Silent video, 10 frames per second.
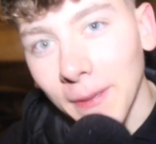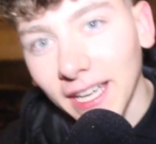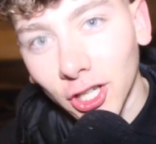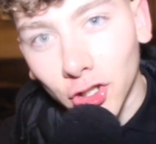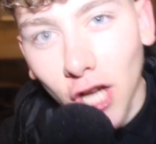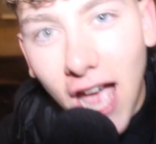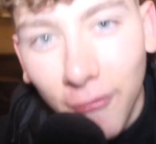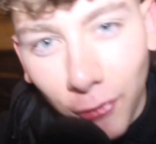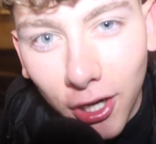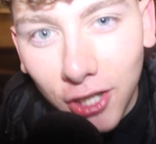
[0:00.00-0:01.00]
making sure
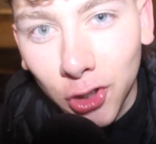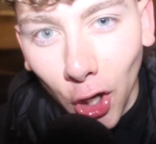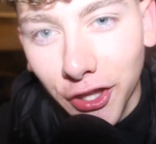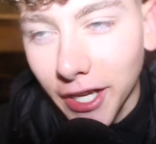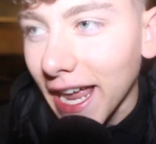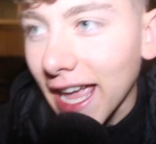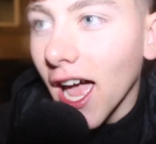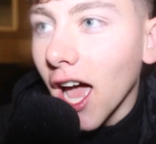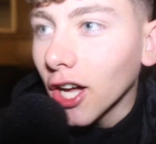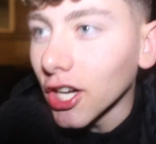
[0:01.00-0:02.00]
everyone enjoyed their night
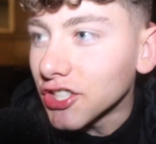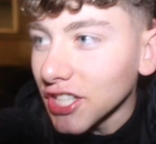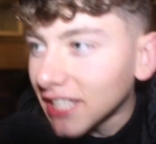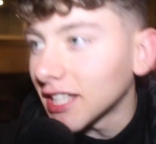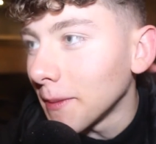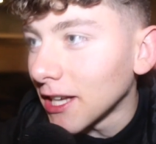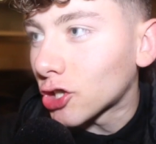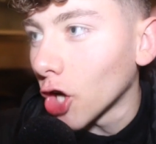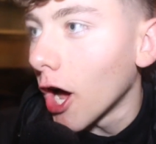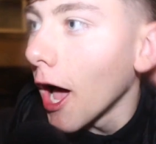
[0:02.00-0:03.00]
because you need to make sure